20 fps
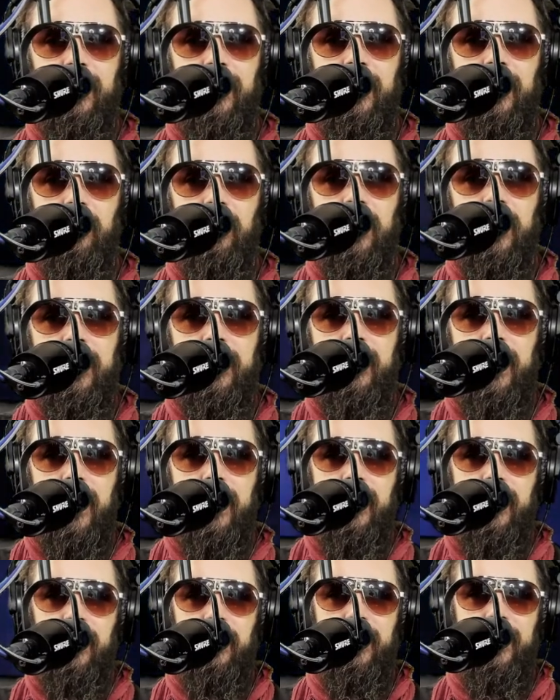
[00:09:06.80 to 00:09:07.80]
that will
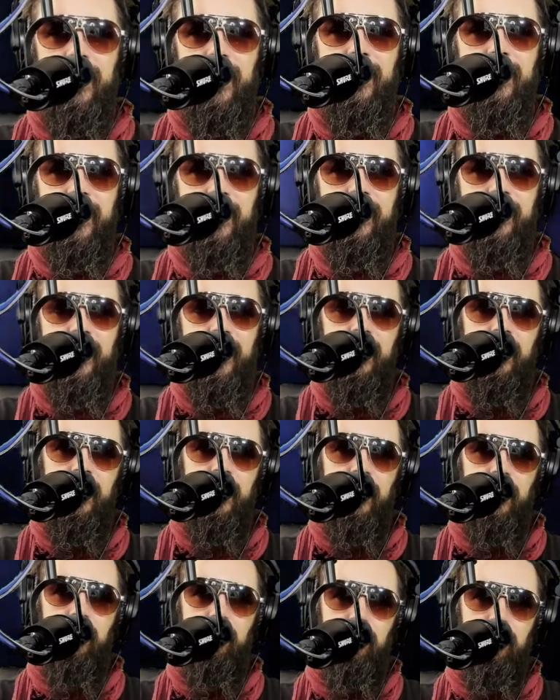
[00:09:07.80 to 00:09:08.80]
entice your senses
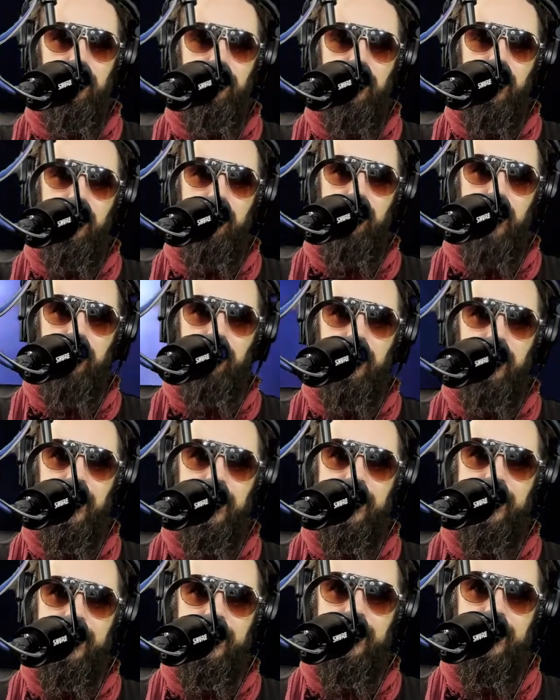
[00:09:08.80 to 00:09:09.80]
and provoke
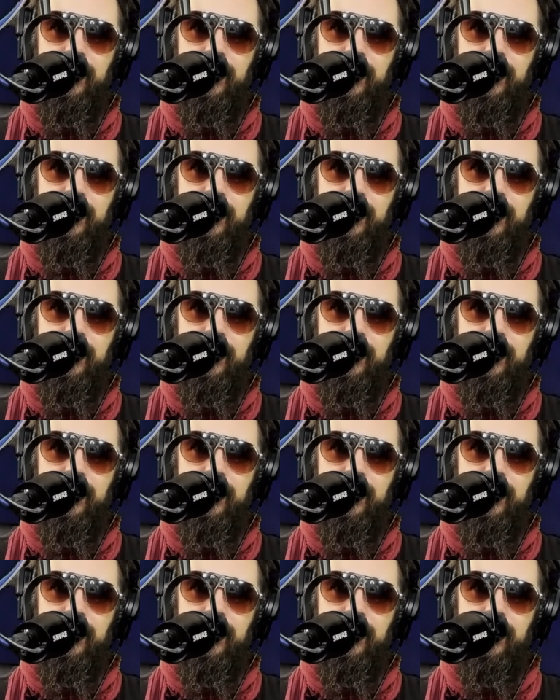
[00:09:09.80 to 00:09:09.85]
memories.